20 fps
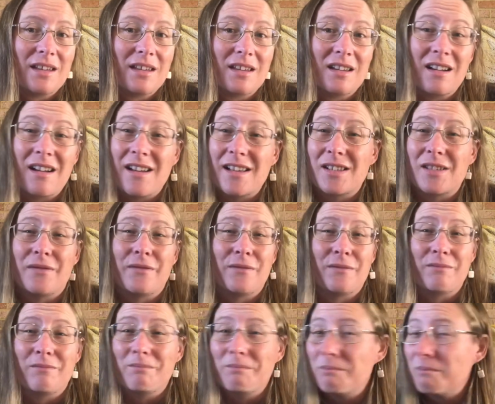You guys are
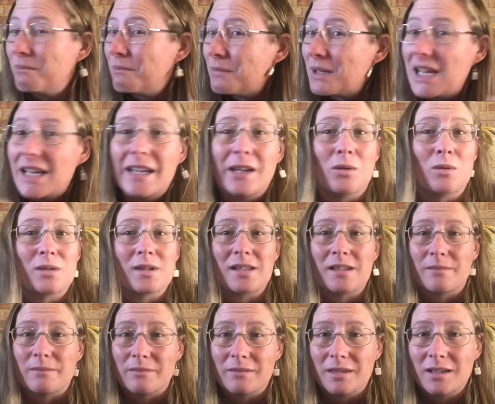bloody
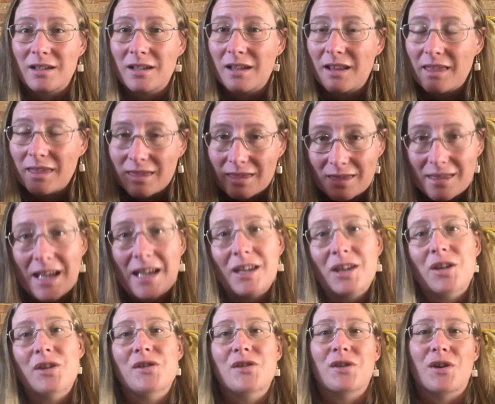awesome. Thank
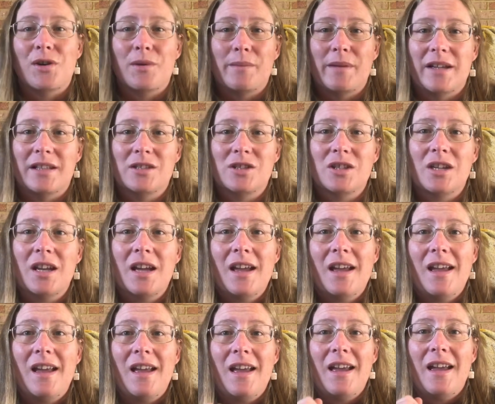you so much.
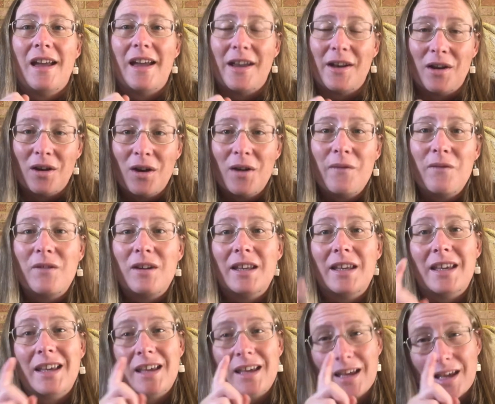And
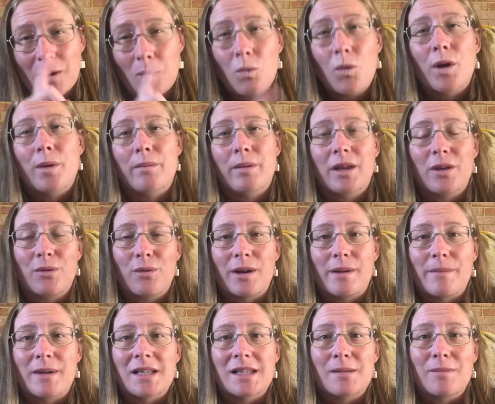hopefully it won't be 3
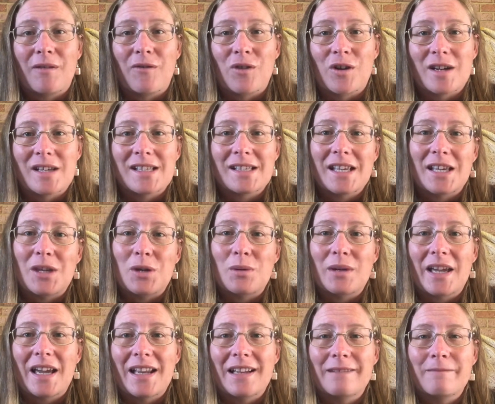months before I see you
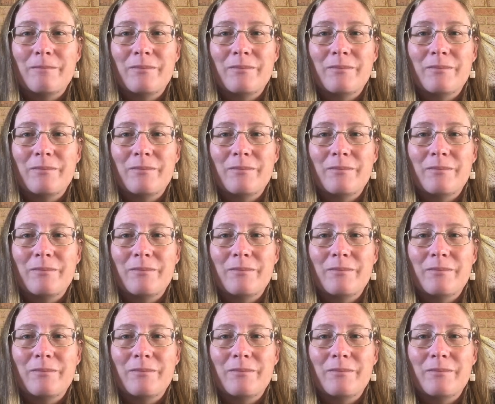again.